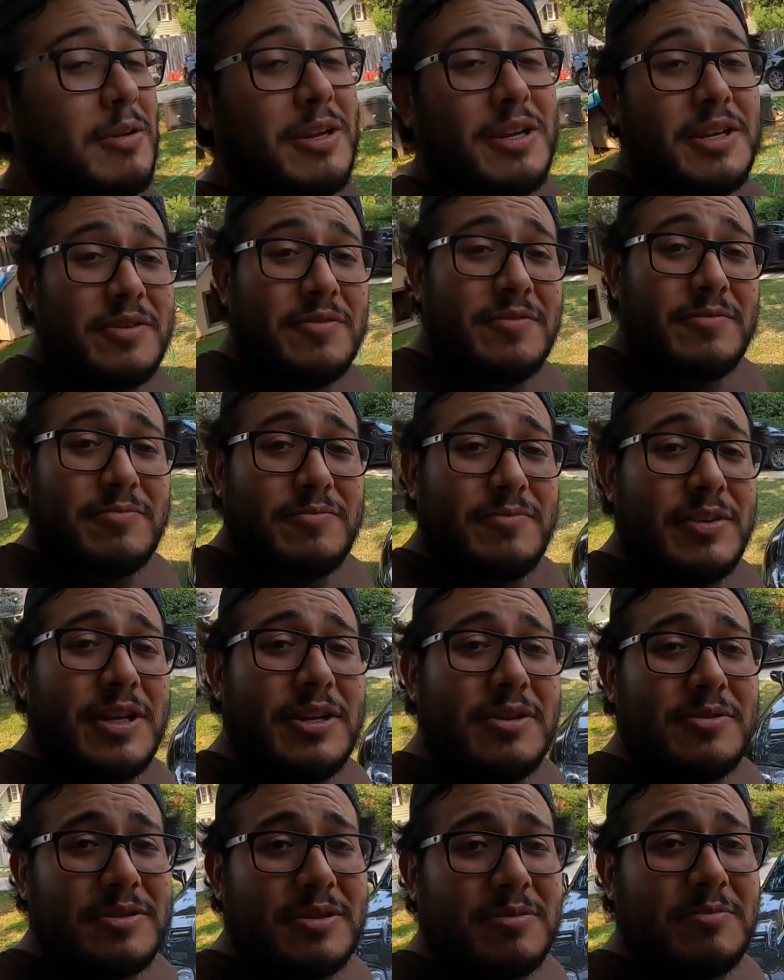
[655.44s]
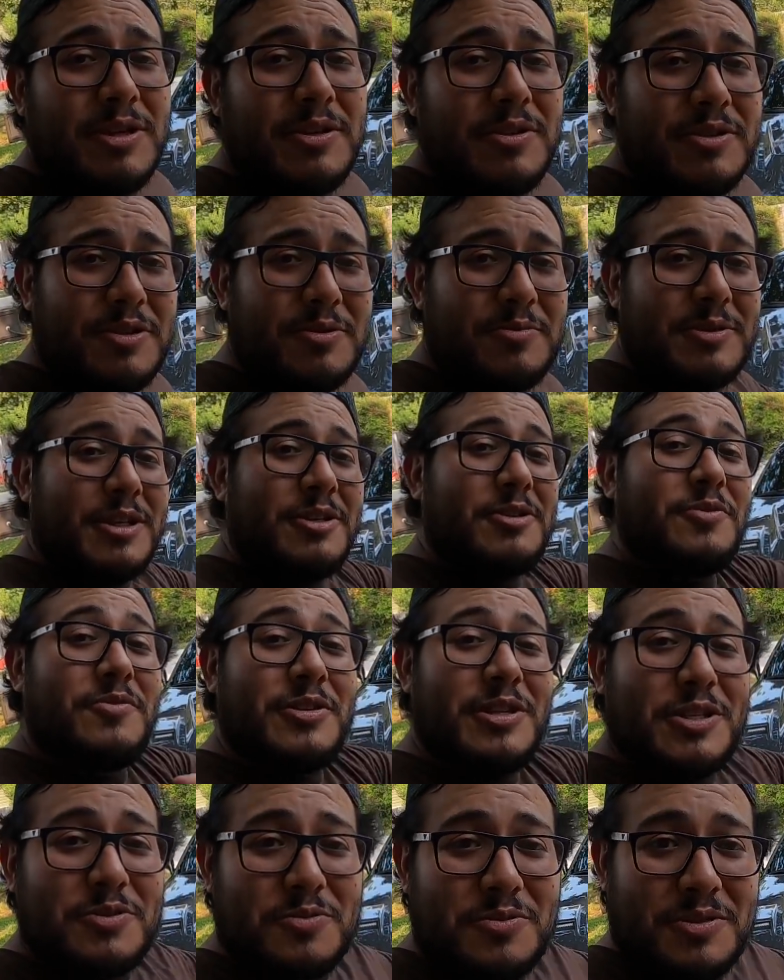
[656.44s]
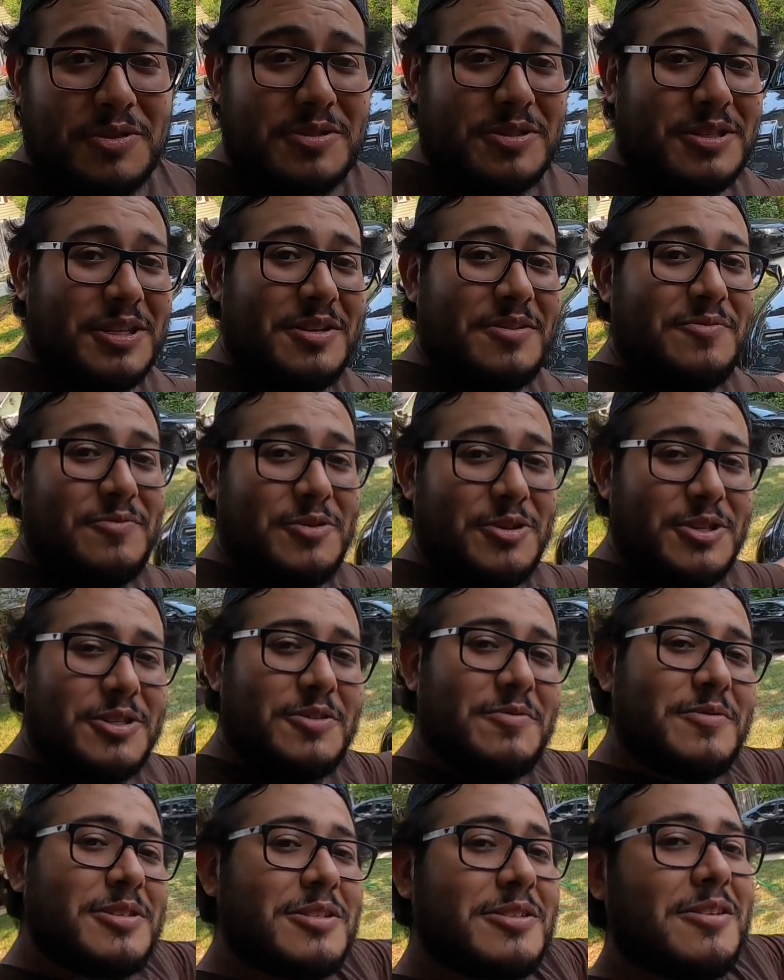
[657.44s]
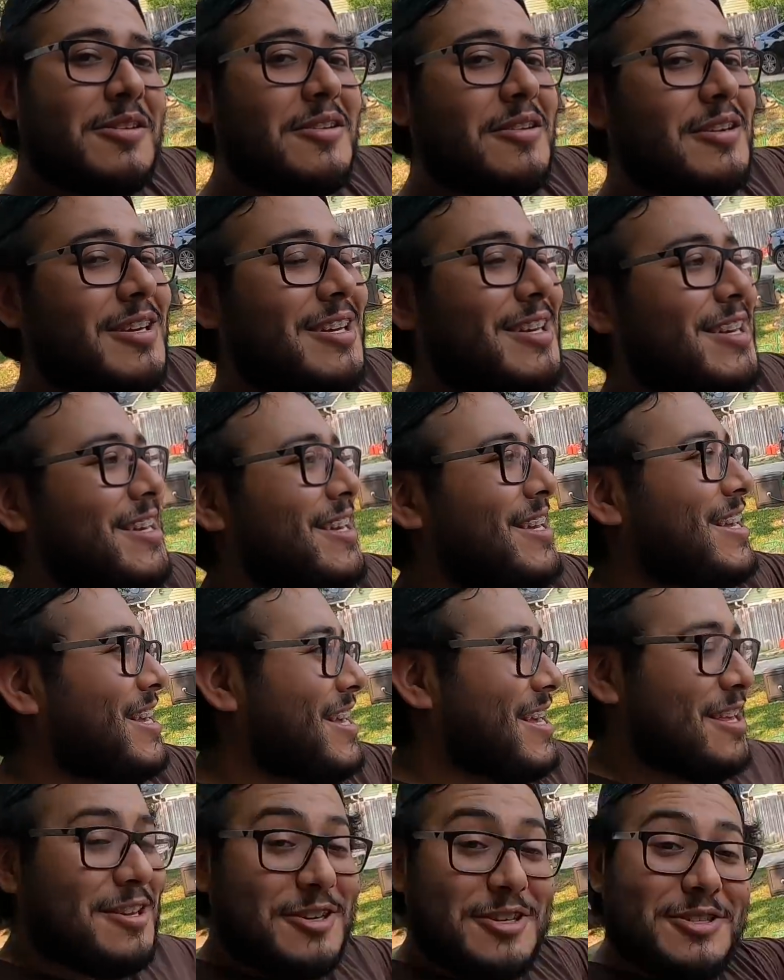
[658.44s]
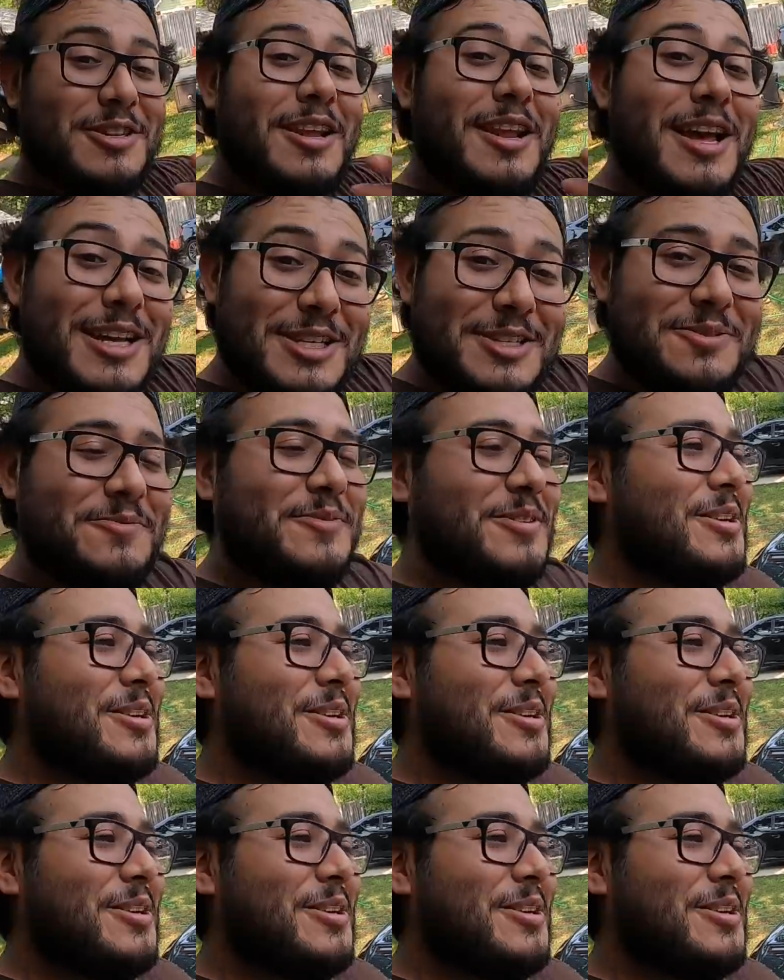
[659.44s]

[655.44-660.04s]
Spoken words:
plenty of videos on my YouTube channel if you guys want to see footage of this car. There's lots of